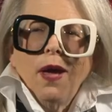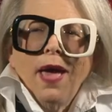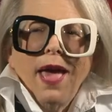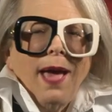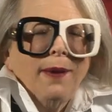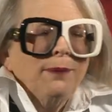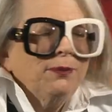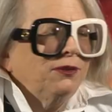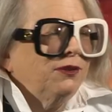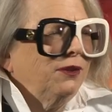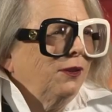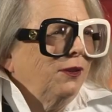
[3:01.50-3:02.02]
it.
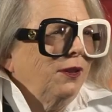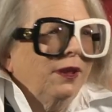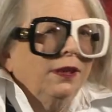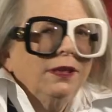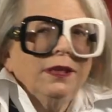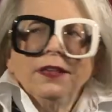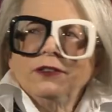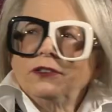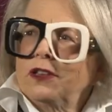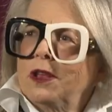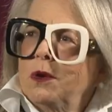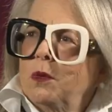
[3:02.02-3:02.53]
Absolutely.
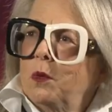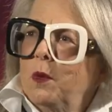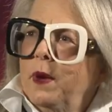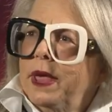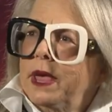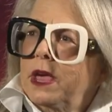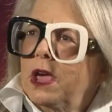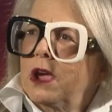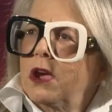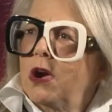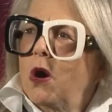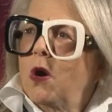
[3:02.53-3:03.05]
Listen, we
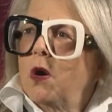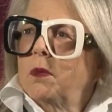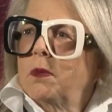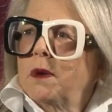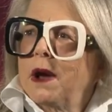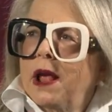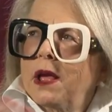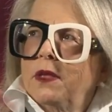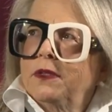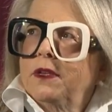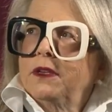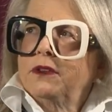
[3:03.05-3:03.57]
could go
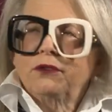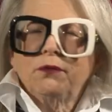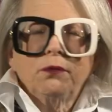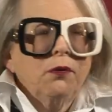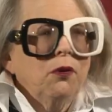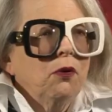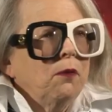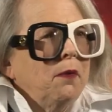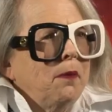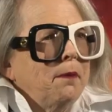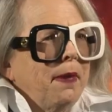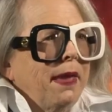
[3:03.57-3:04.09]
around this
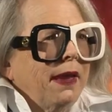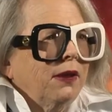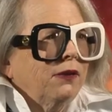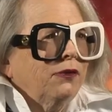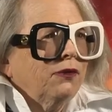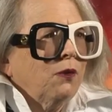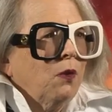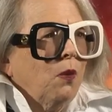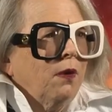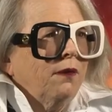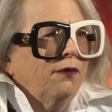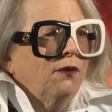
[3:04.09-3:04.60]
room and make a
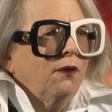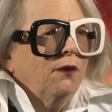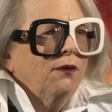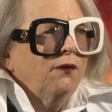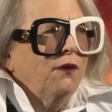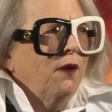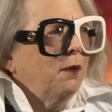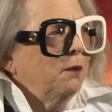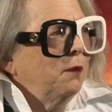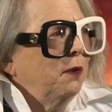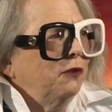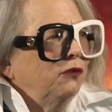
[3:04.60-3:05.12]
score for a
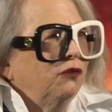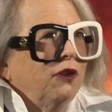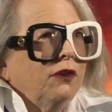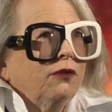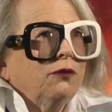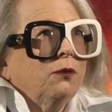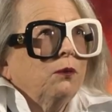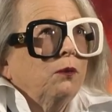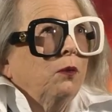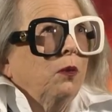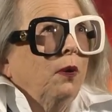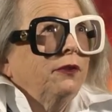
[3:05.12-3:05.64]
film with
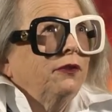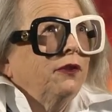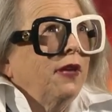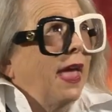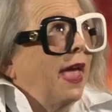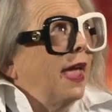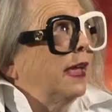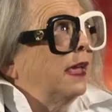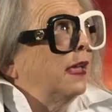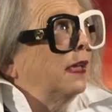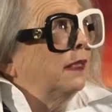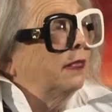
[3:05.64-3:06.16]
just what's
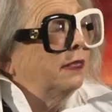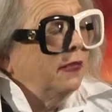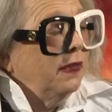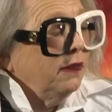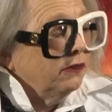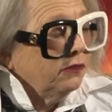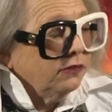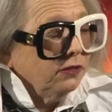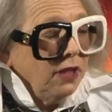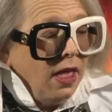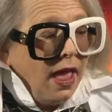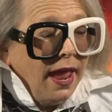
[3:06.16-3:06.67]
hanging,
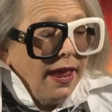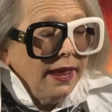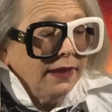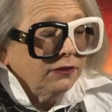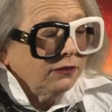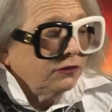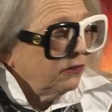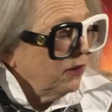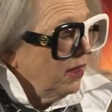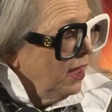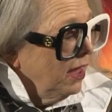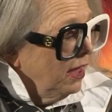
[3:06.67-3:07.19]
these
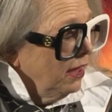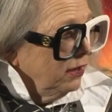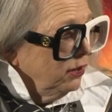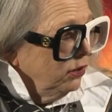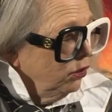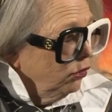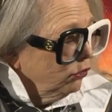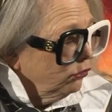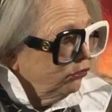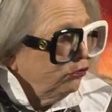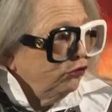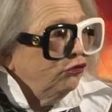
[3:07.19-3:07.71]
lights,
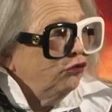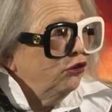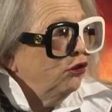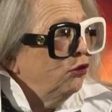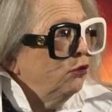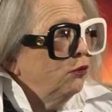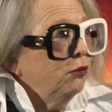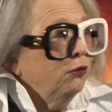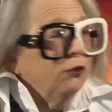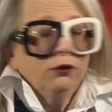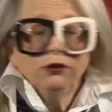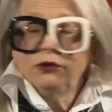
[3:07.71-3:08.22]
your
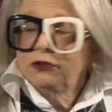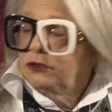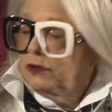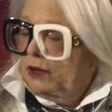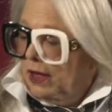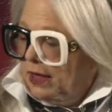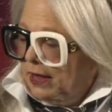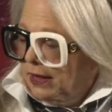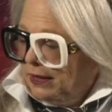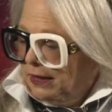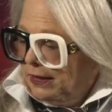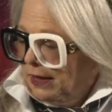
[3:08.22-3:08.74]
shoes,
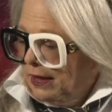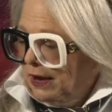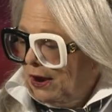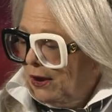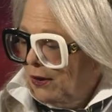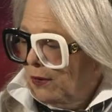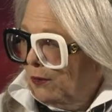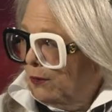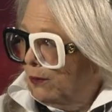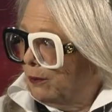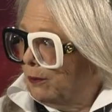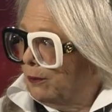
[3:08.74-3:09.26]
you
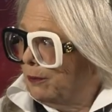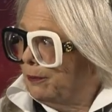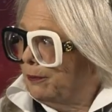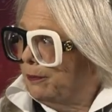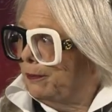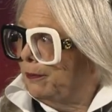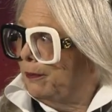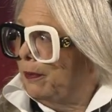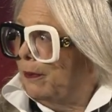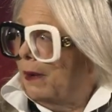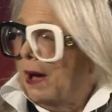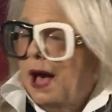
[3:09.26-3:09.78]
know,
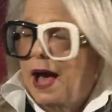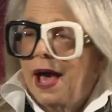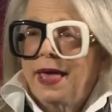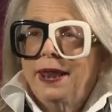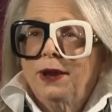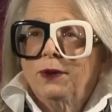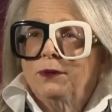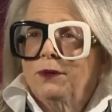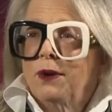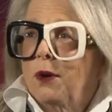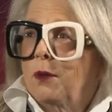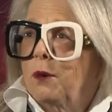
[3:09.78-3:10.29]
I
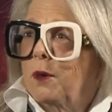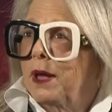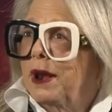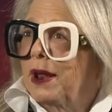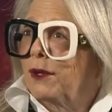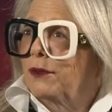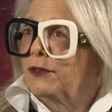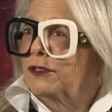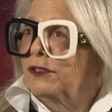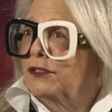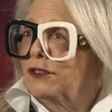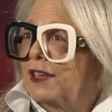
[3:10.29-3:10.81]
don't know what
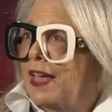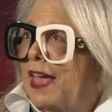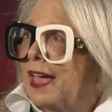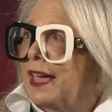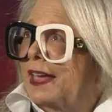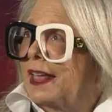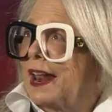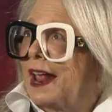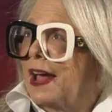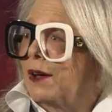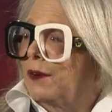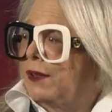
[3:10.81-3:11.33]
else is
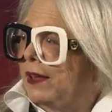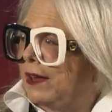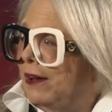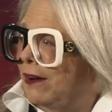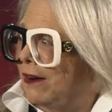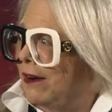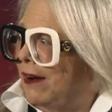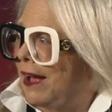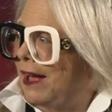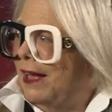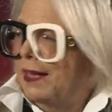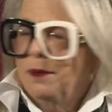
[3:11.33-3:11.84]
hanging out
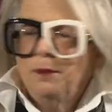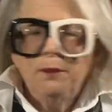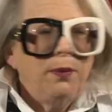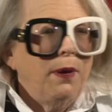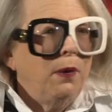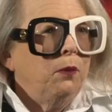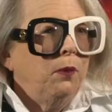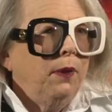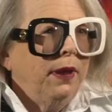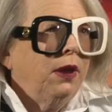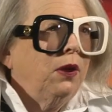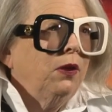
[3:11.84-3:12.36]
here,
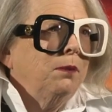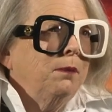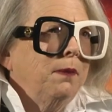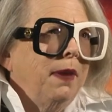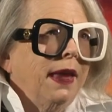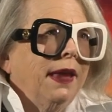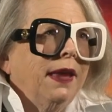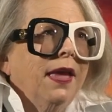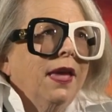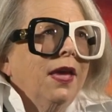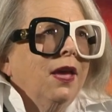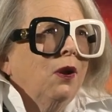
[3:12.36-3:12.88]
but we could
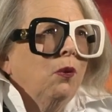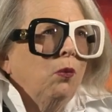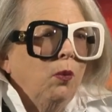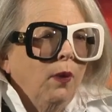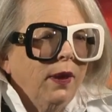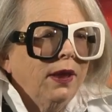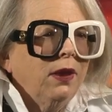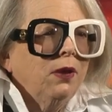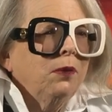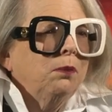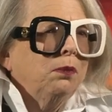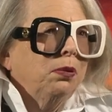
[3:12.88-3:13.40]

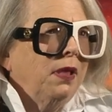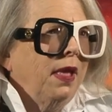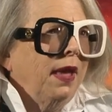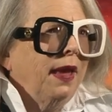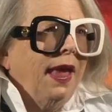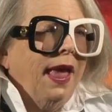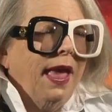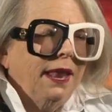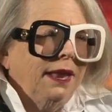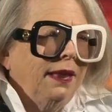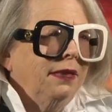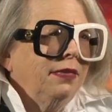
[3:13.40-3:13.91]
play
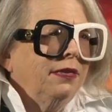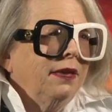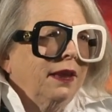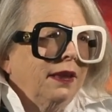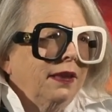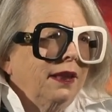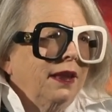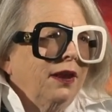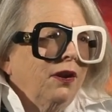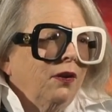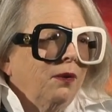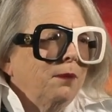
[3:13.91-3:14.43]
anything
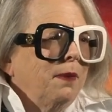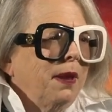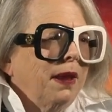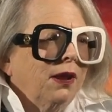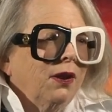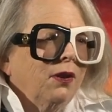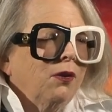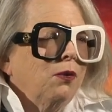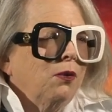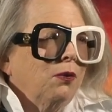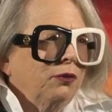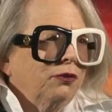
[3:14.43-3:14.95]
in here and make
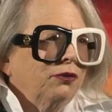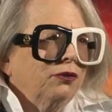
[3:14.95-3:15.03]
a cool